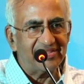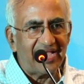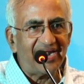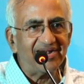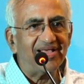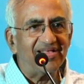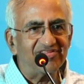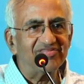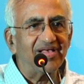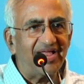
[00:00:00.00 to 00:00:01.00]
that
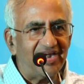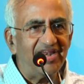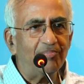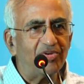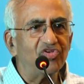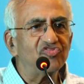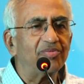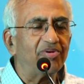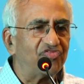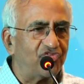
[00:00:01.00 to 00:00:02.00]
has already produced
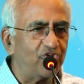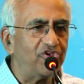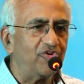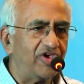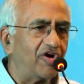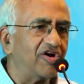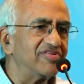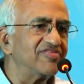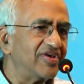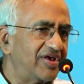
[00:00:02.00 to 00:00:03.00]
about four
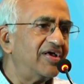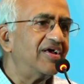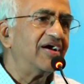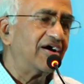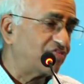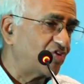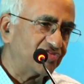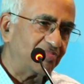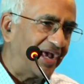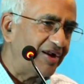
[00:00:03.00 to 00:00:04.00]
unicorns. Of course,
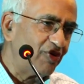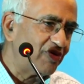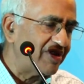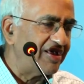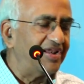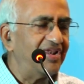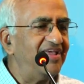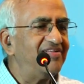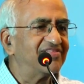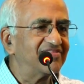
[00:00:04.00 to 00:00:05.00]
Bangalore
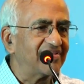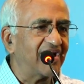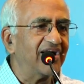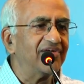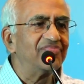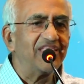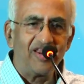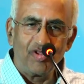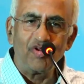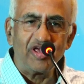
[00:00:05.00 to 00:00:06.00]
leads
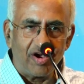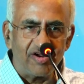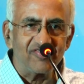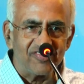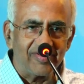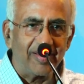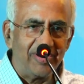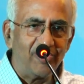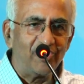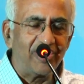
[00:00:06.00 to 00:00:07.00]
in unicorns. I
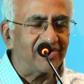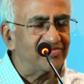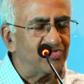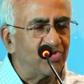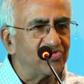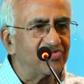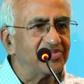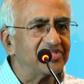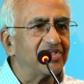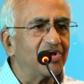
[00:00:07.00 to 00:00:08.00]
mean, unicorns are those
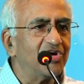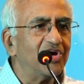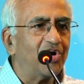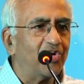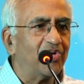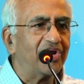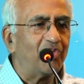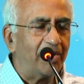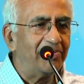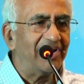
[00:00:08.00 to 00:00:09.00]
with over
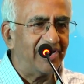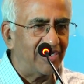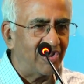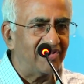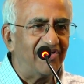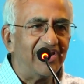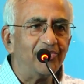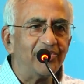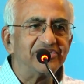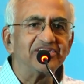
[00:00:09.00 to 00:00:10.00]
$1 billion
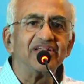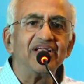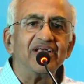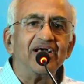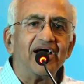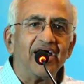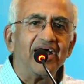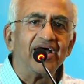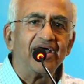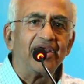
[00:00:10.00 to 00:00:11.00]
valuation
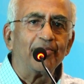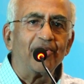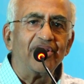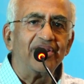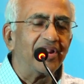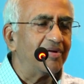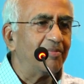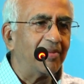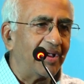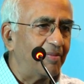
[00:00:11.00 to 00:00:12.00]
at a point,
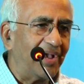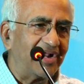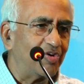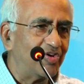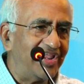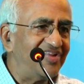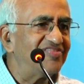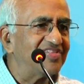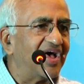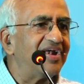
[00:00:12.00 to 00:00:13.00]
and Bangalore
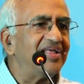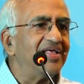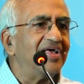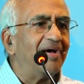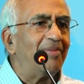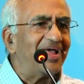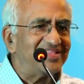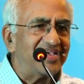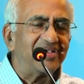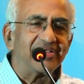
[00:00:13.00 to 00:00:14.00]
leads that. But I
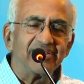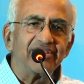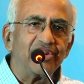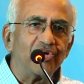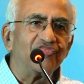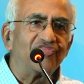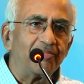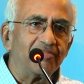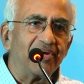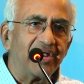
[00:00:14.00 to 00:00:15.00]
think,
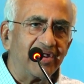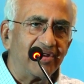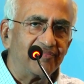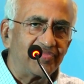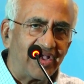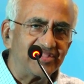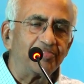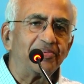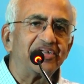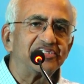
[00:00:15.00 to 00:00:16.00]
from
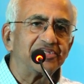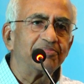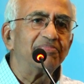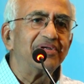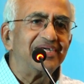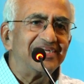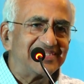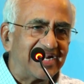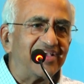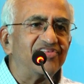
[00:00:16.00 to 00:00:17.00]
entrepreneurship,
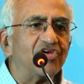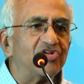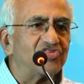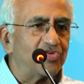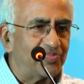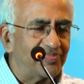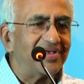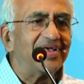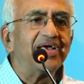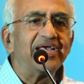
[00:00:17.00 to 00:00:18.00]
Chennai is also
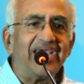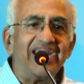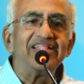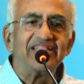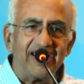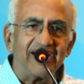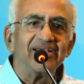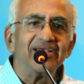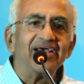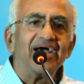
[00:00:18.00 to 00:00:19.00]
getting there.
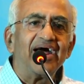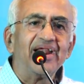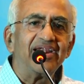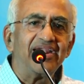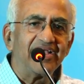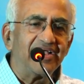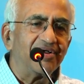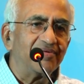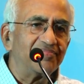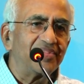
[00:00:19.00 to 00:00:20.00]
And
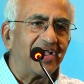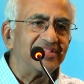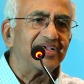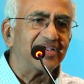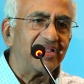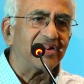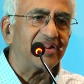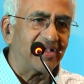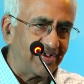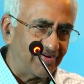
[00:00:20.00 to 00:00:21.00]
I think
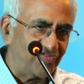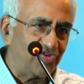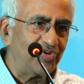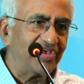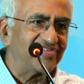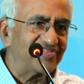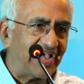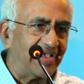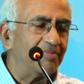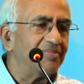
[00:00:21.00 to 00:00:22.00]
in a few years'
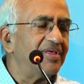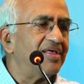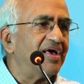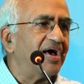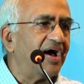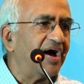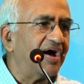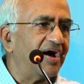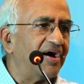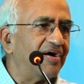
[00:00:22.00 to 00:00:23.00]
time,
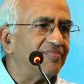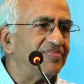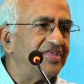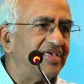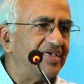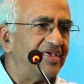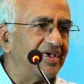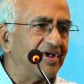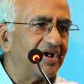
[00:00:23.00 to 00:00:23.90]
we